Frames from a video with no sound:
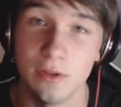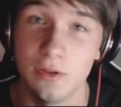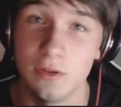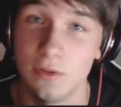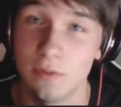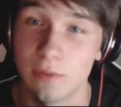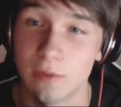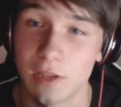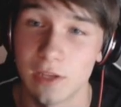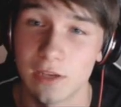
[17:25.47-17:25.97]

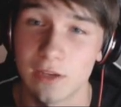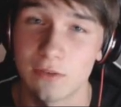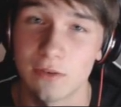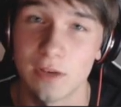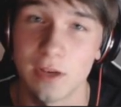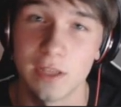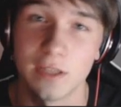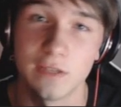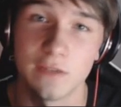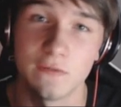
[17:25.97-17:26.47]
do play in
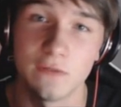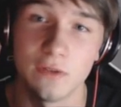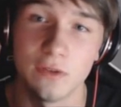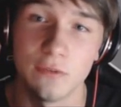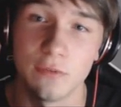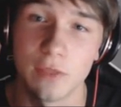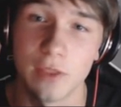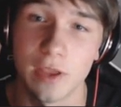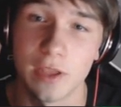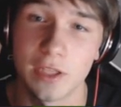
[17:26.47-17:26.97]
creative, do
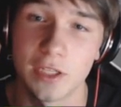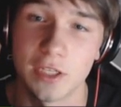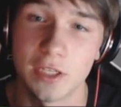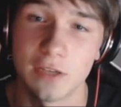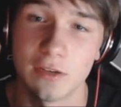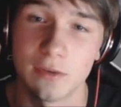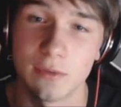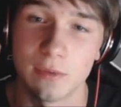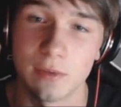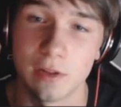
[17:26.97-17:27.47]
play in
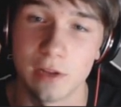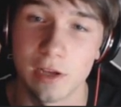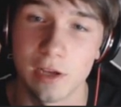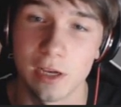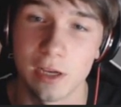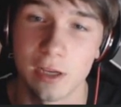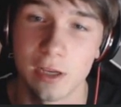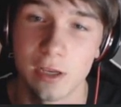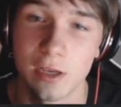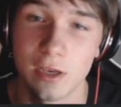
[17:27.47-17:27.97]
single
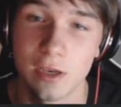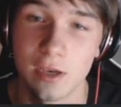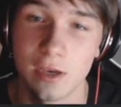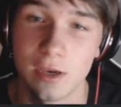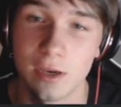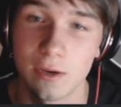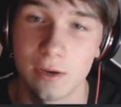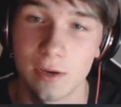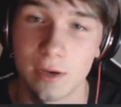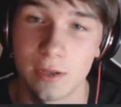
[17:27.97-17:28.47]
player.
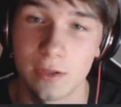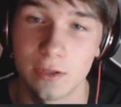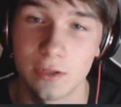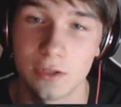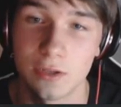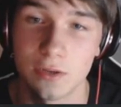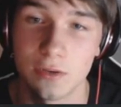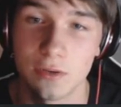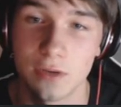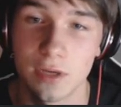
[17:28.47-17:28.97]
And to
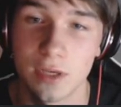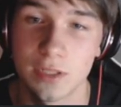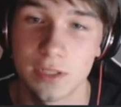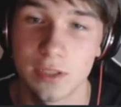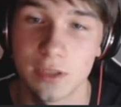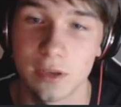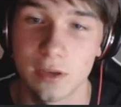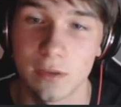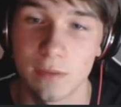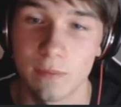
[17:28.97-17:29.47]
show you guys
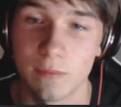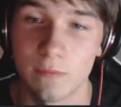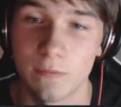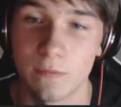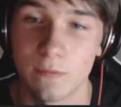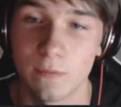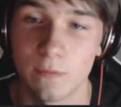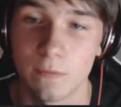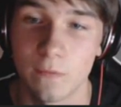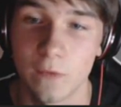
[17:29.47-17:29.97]
the
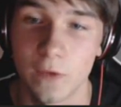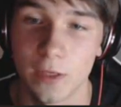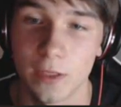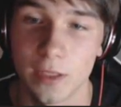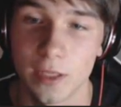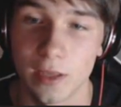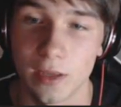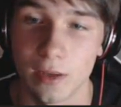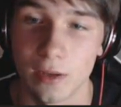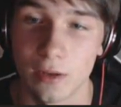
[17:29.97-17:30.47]
things that